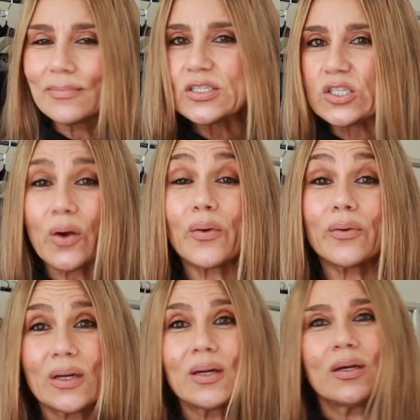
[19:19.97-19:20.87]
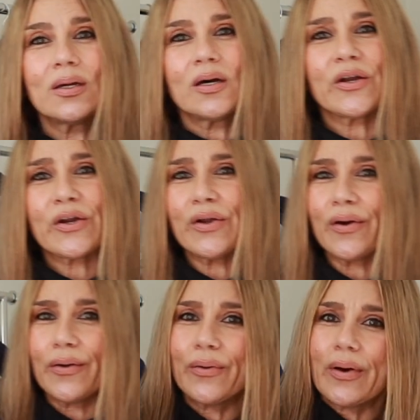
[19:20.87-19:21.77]
So I don't
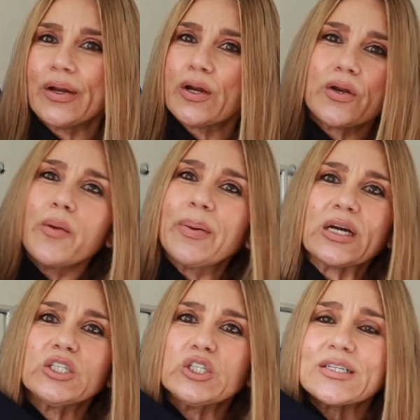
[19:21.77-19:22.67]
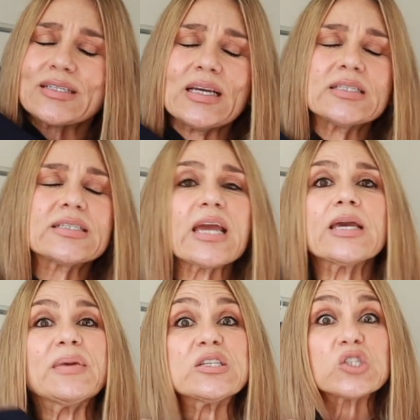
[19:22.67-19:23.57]
know, but it's
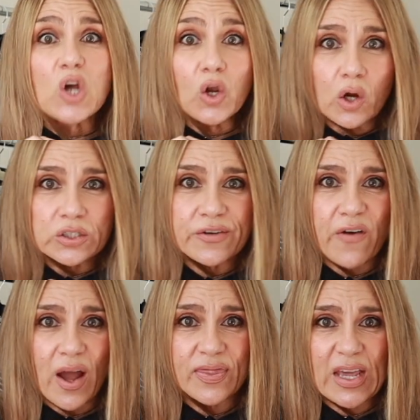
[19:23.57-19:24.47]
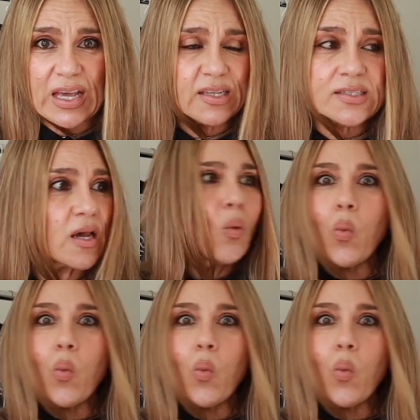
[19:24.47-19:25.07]
taken me so long to find these.